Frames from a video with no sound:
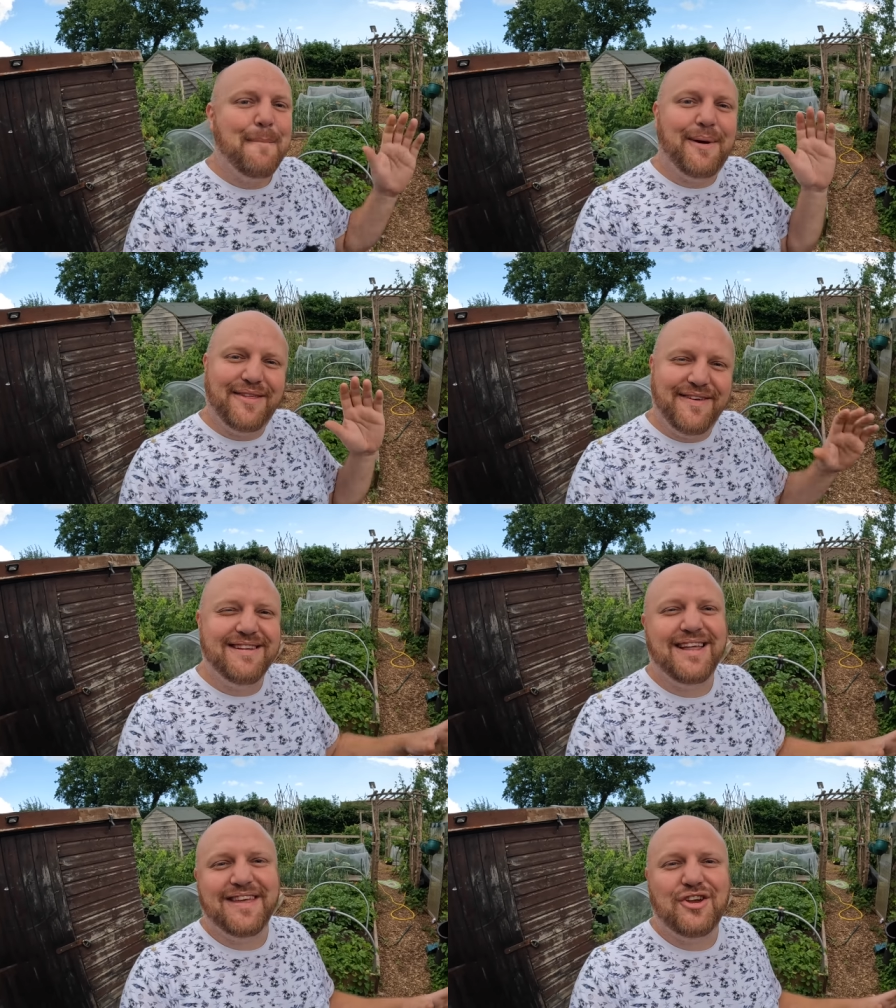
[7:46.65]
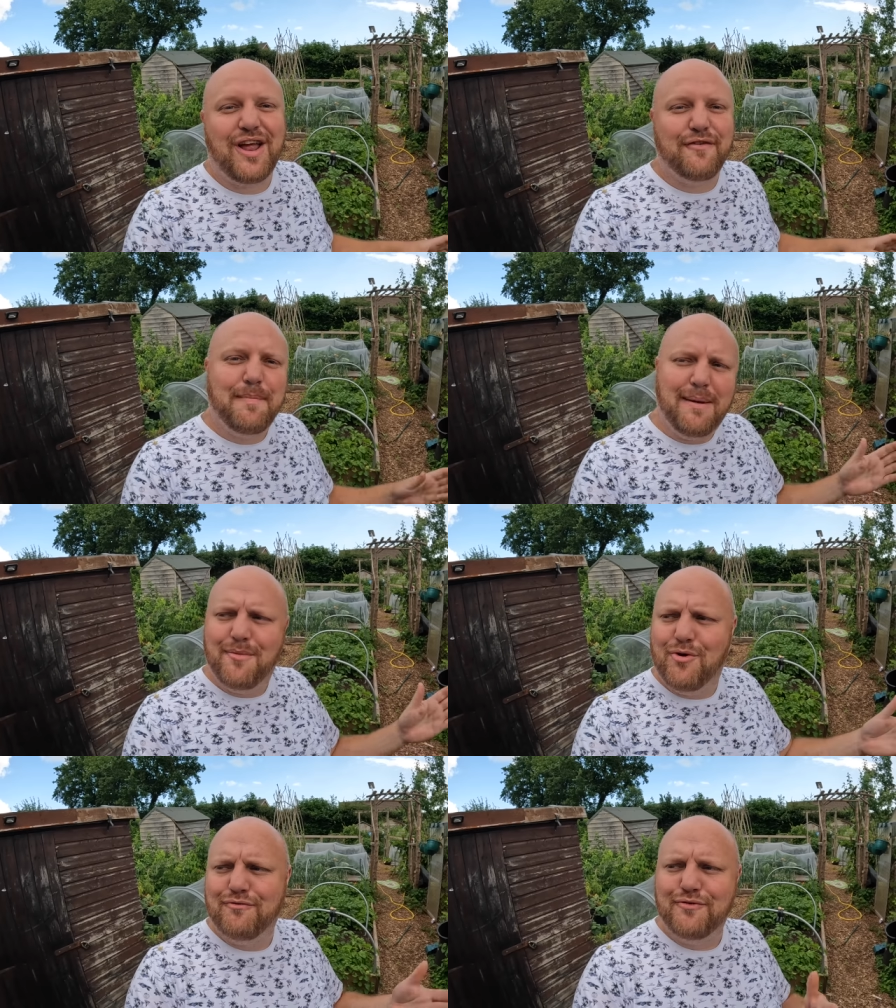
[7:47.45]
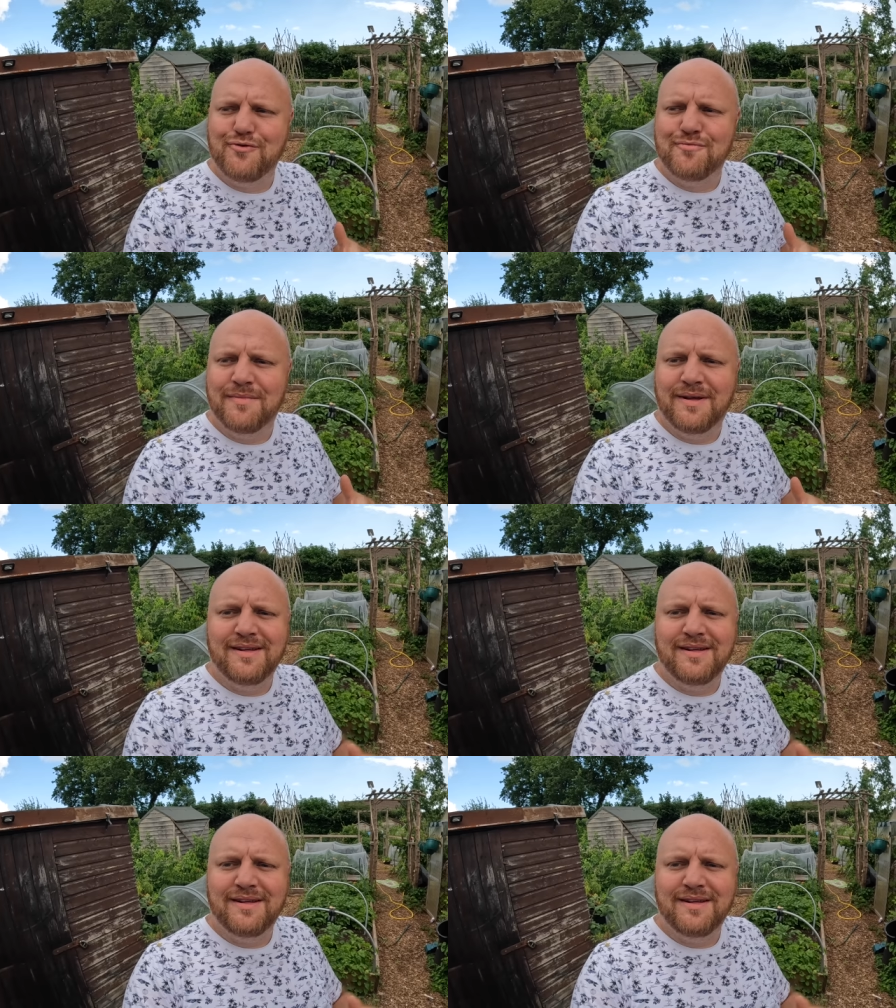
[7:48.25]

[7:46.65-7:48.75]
But I feel like they could have a bit more room,